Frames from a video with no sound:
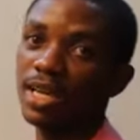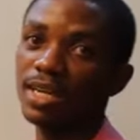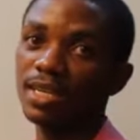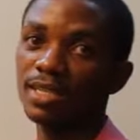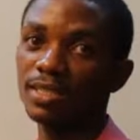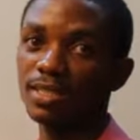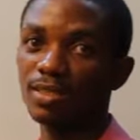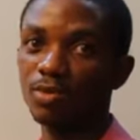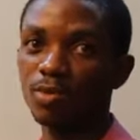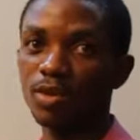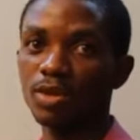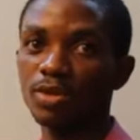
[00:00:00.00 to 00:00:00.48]

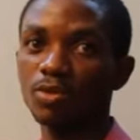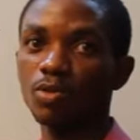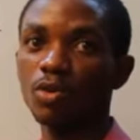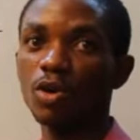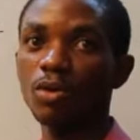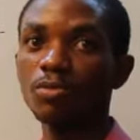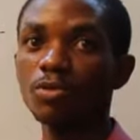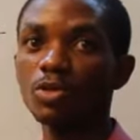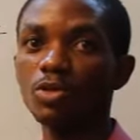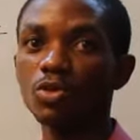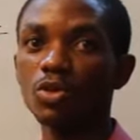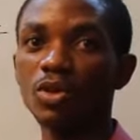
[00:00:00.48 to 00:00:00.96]
As when it
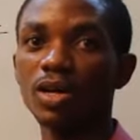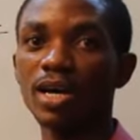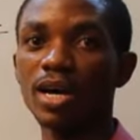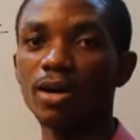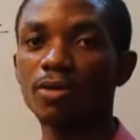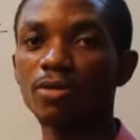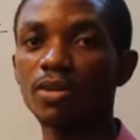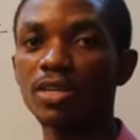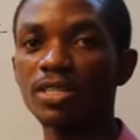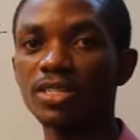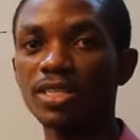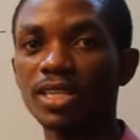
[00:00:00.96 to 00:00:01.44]
comes to
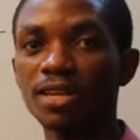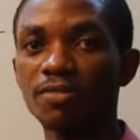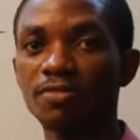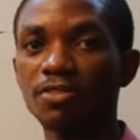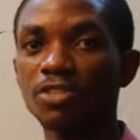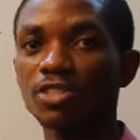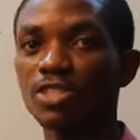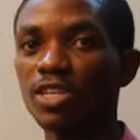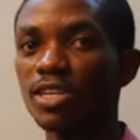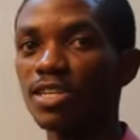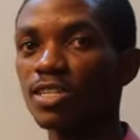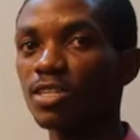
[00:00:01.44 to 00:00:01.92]
calculating
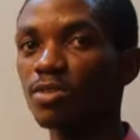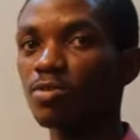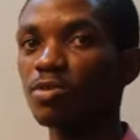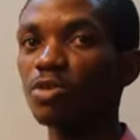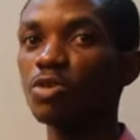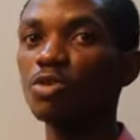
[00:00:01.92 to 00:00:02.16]
efficiency,